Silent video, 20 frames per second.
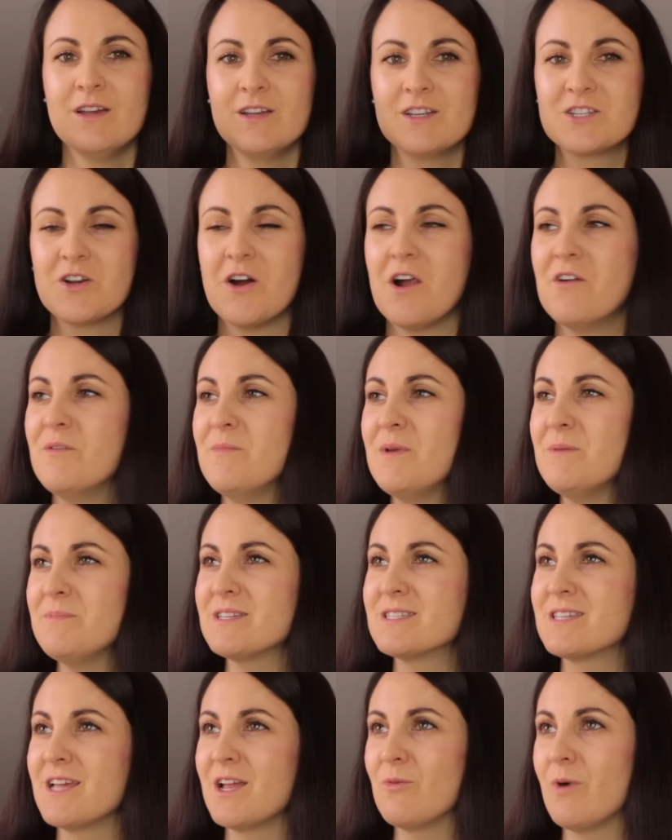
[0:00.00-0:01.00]
So I remember
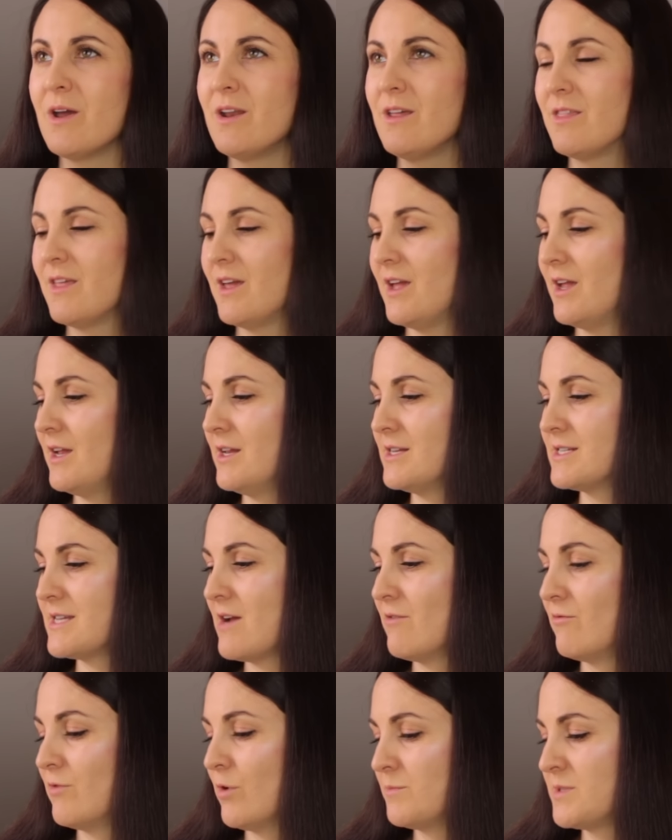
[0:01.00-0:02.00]
seeing one of these
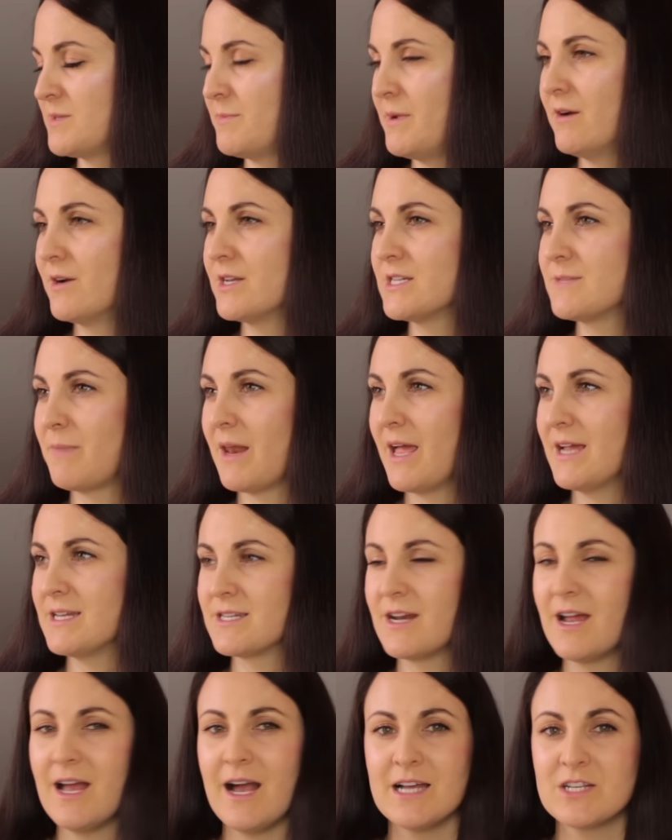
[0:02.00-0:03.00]
at Rob's parents'
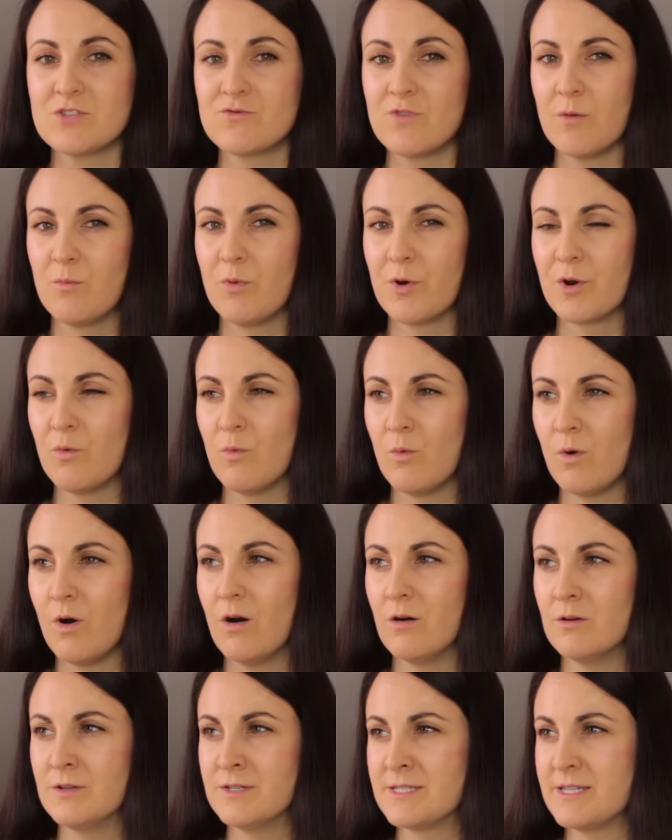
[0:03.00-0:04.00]
place, and I asked Rob what it
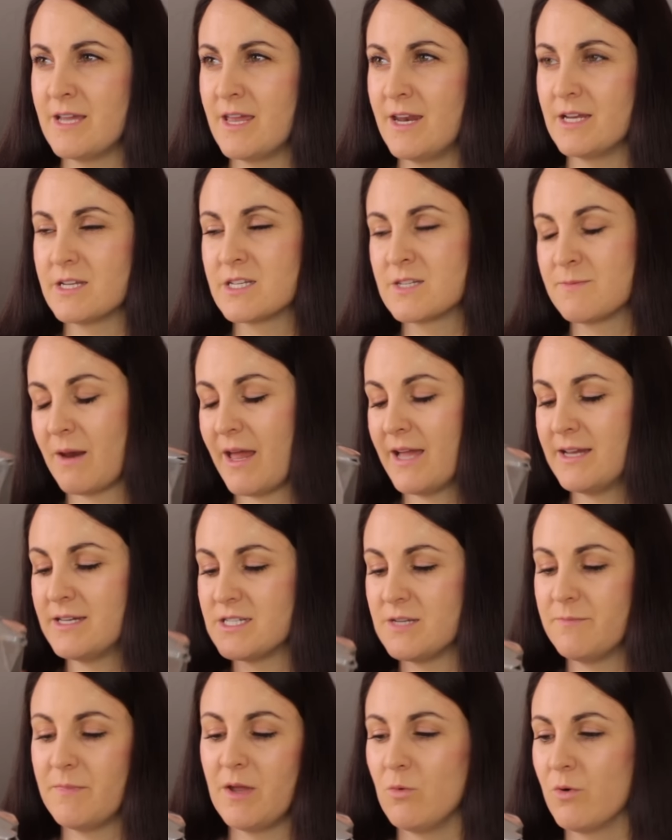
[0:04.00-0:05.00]
was, and he
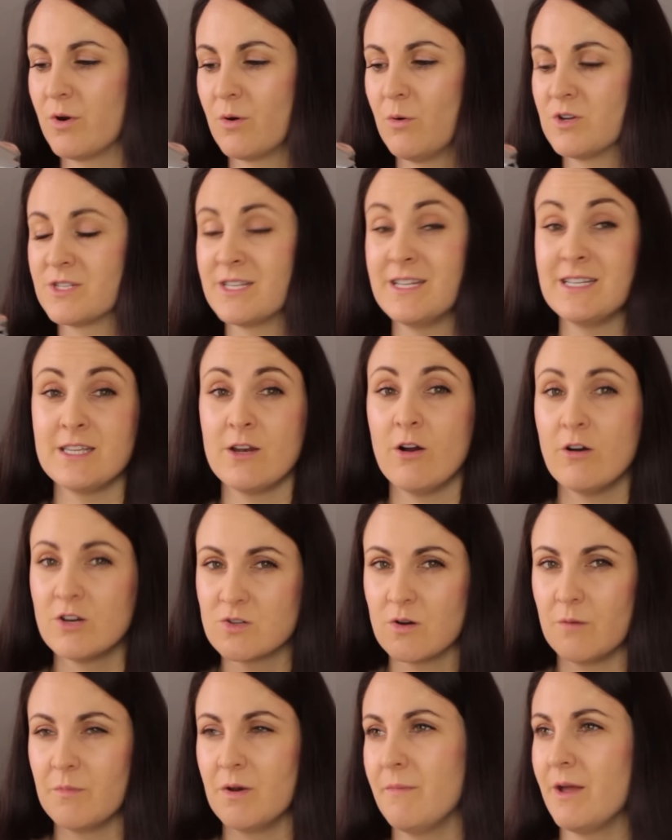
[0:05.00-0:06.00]
explained to me what it was, and he said, oh,
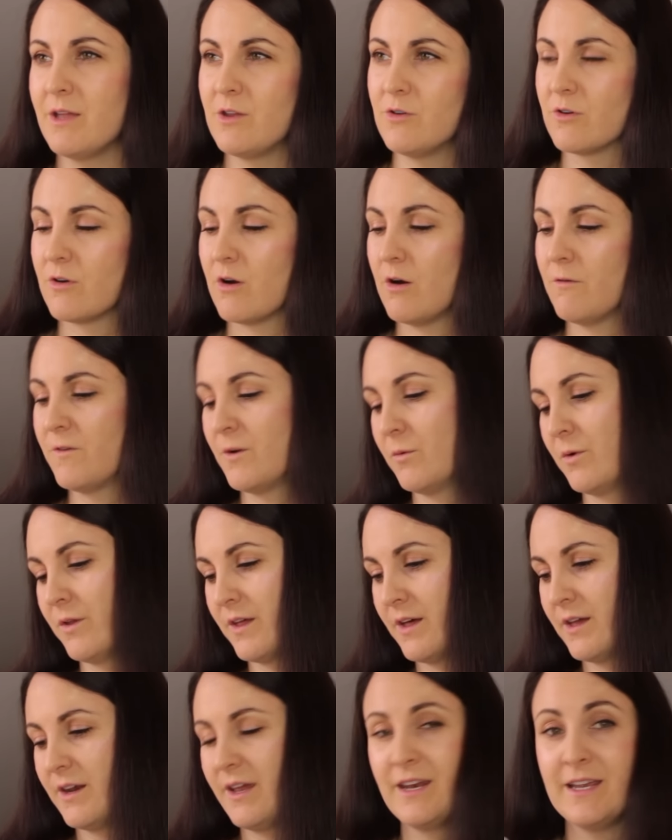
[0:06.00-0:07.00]
do you want me to make you a coffee with
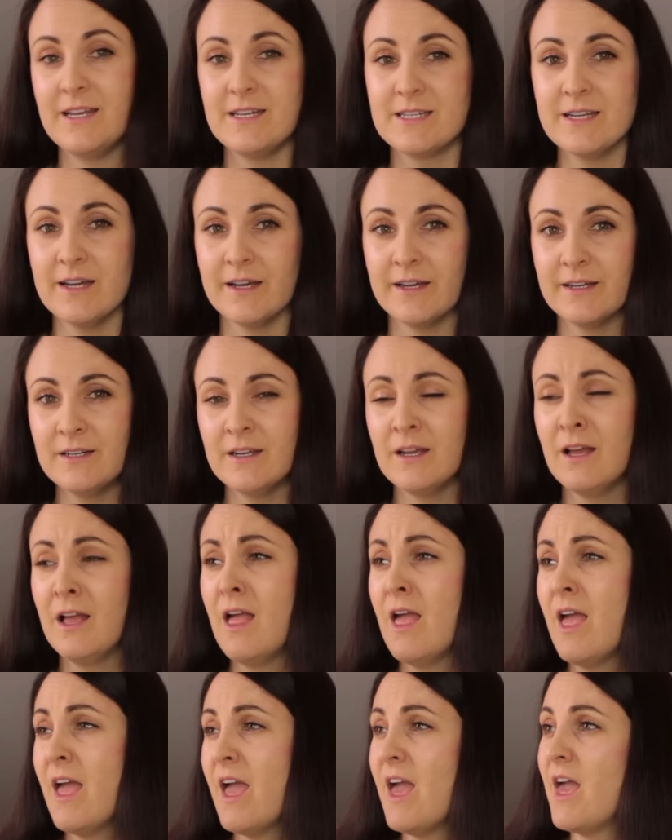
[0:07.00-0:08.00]
it? And he did,
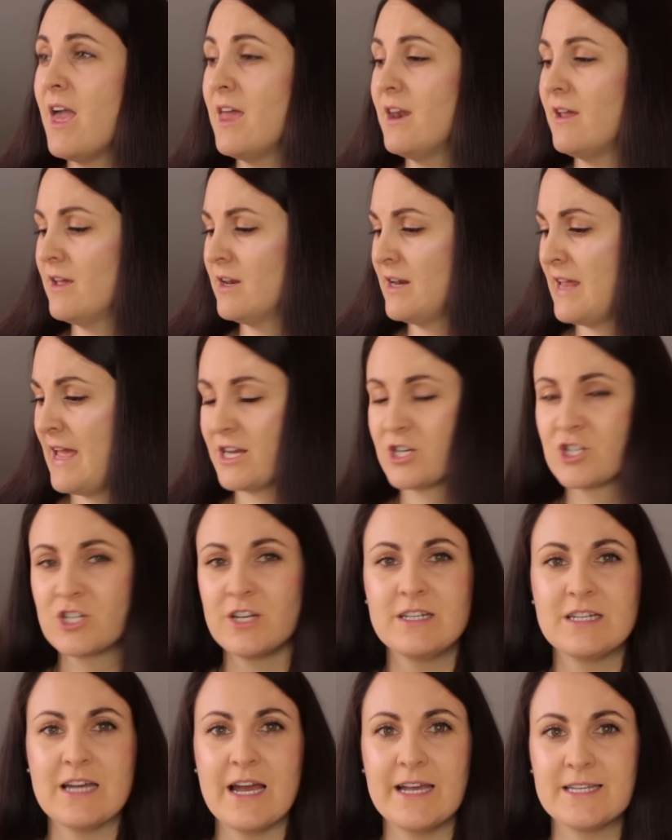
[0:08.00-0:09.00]
and it
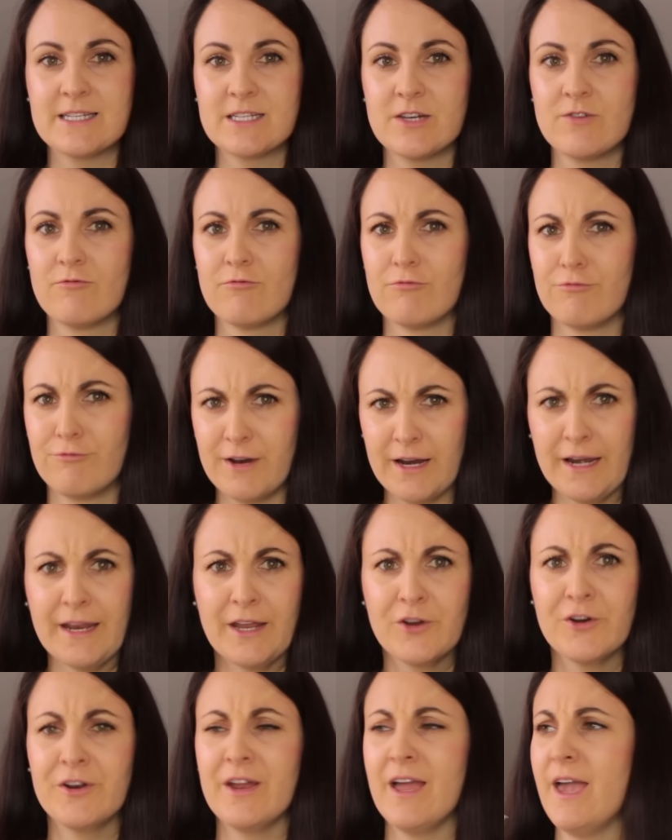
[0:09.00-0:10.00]
actually tasted really
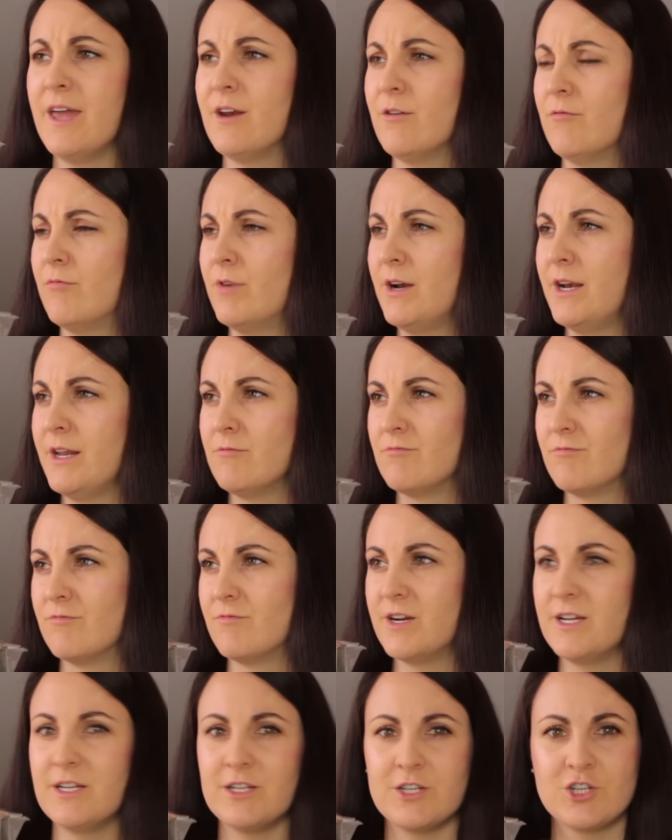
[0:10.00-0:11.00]
good. It had a really
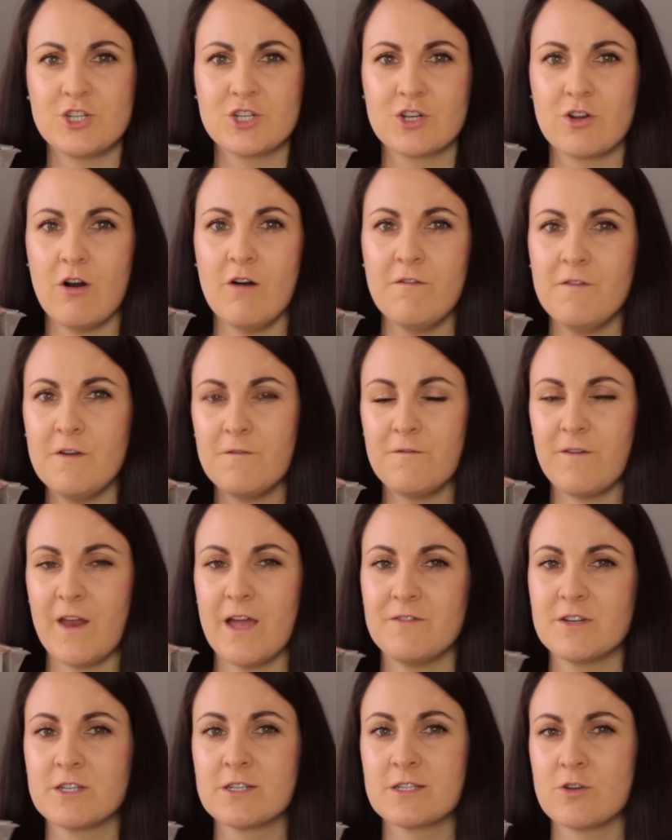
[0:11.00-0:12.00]
rich coffee
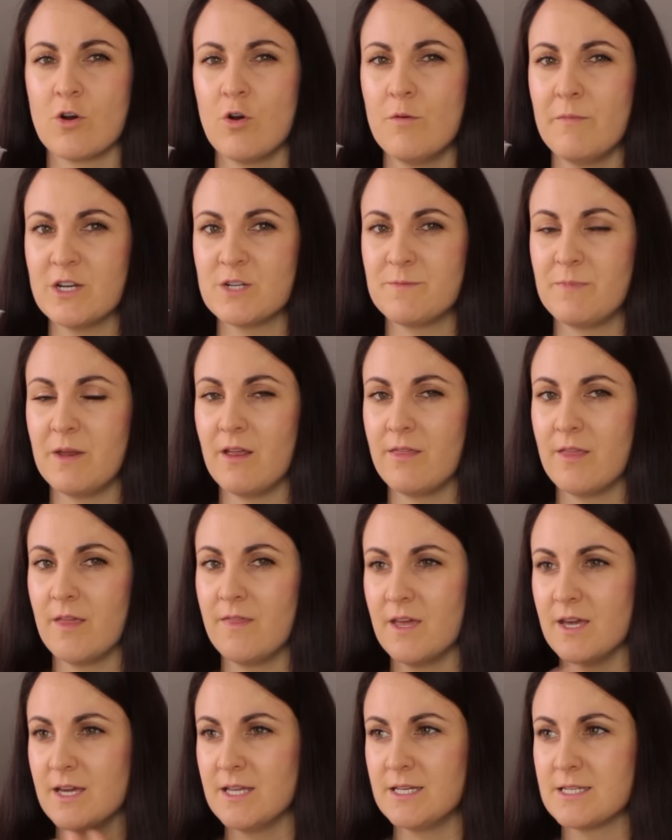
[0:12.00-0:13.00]
flavor, so much better
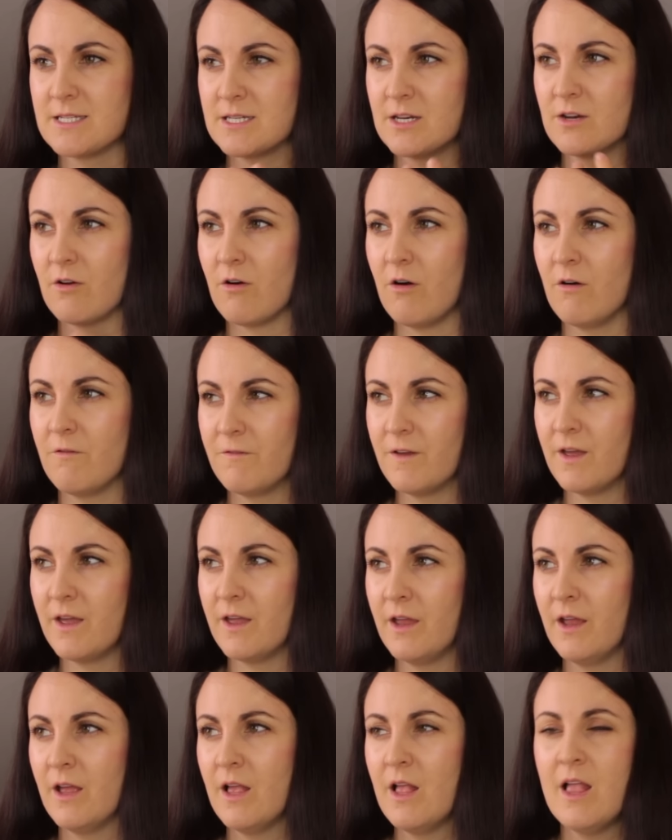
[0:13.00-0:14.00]
than the instant
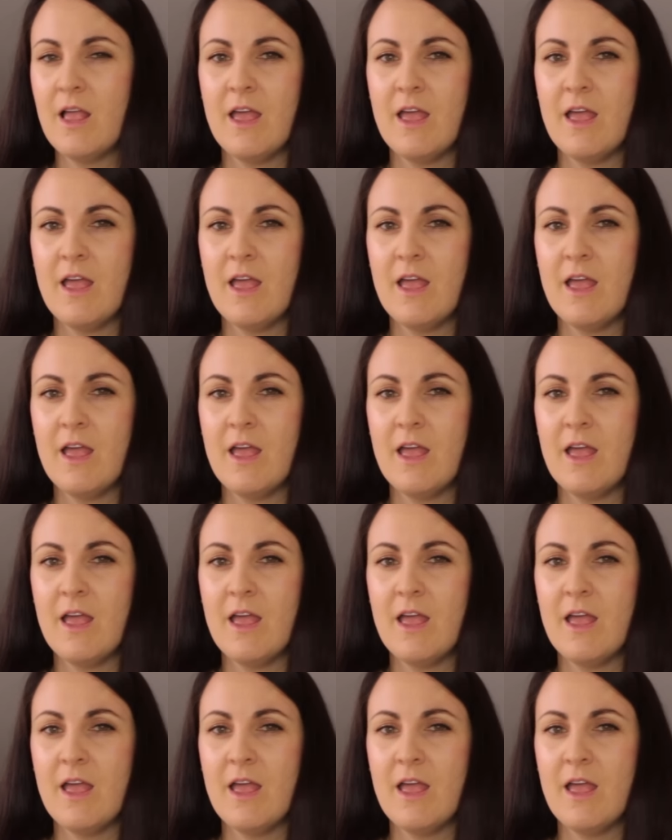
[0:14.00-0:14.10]
coffee.